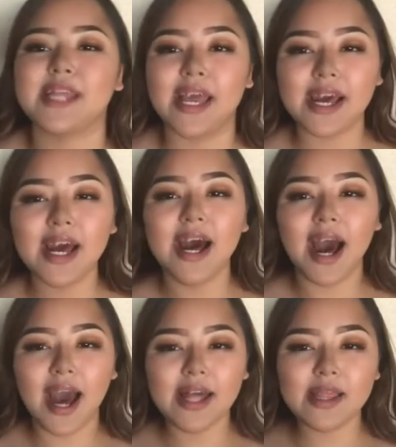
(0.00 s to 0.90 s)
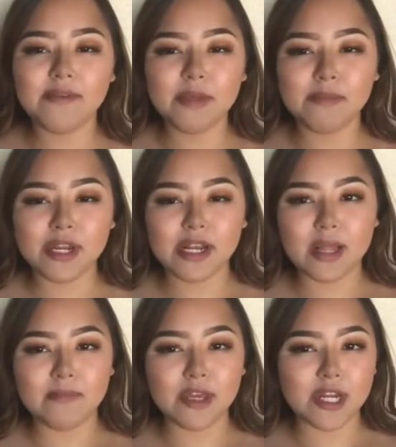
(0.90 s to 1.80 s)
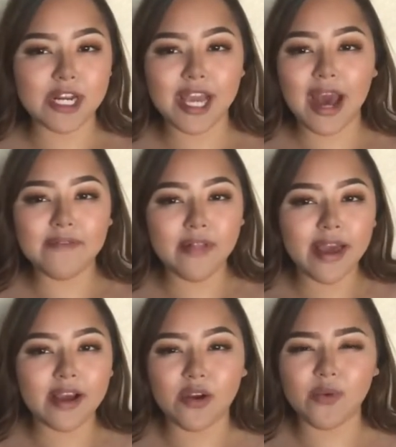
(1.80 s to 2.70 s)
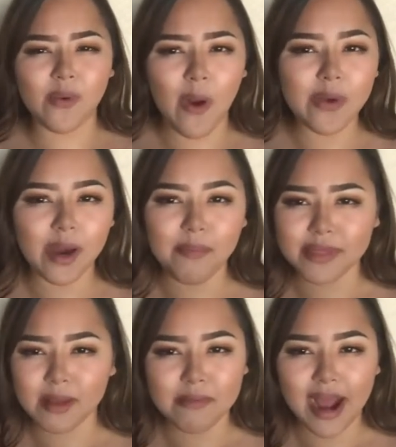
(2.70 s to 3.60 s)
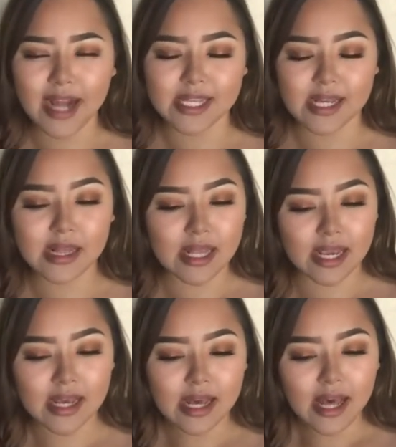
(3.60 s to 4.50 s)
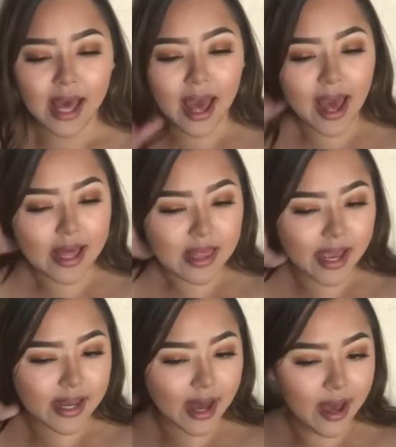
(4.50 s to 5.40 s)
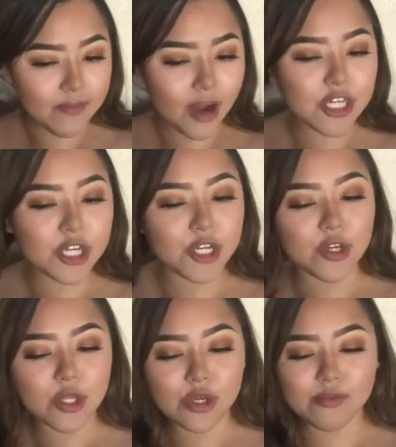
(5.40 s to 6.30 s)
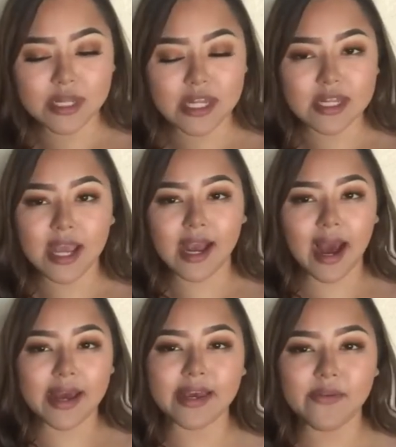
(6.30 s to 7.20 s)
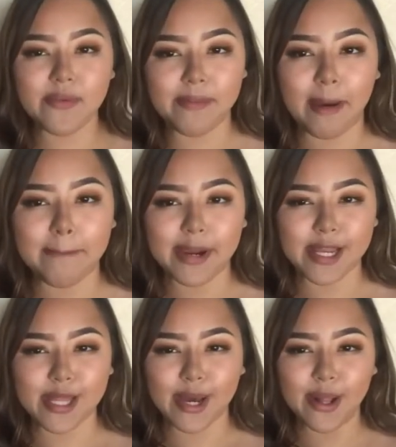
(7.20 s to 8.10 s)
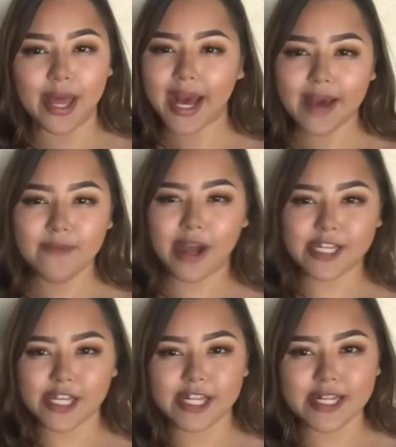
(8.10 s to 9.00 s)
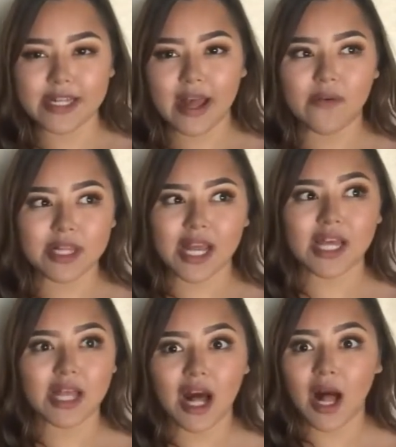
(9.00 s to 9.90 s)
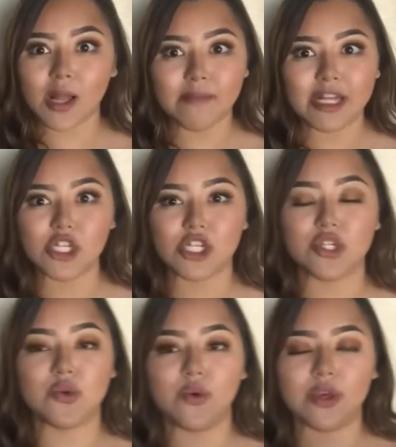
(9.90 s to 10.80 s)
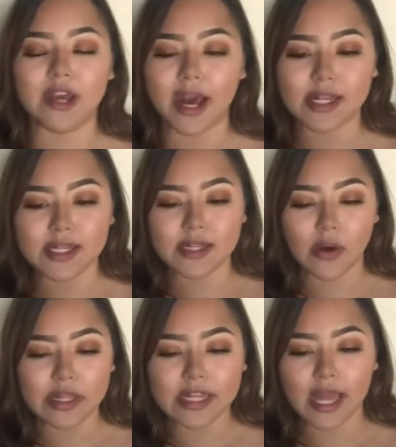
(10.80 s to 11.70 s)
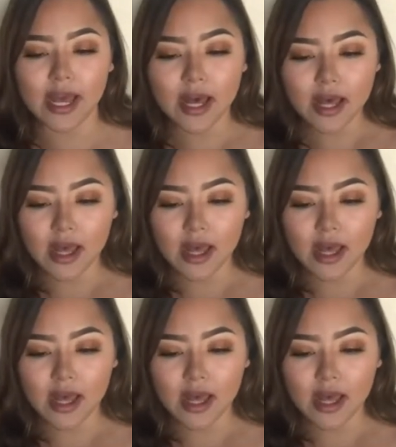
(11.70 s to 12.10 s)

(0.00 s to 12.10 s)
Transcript: like, I love the beauty community. I've, like, grown up with them practically. And, like, I watched YouTube since, like, I can remember, you know? Like, I watched it since I was, like, in elementary school, you guys. So it's, like,